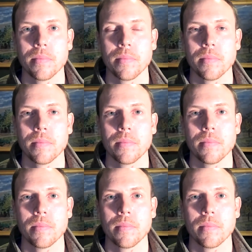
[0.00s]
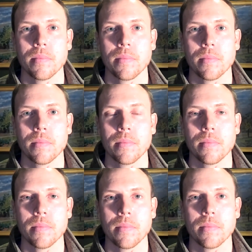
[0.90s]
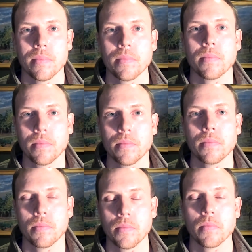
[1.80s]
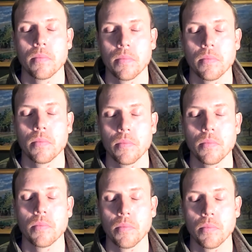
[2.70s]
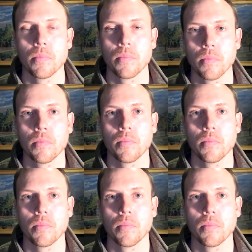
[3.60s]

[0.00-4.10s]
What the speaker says: [no speech]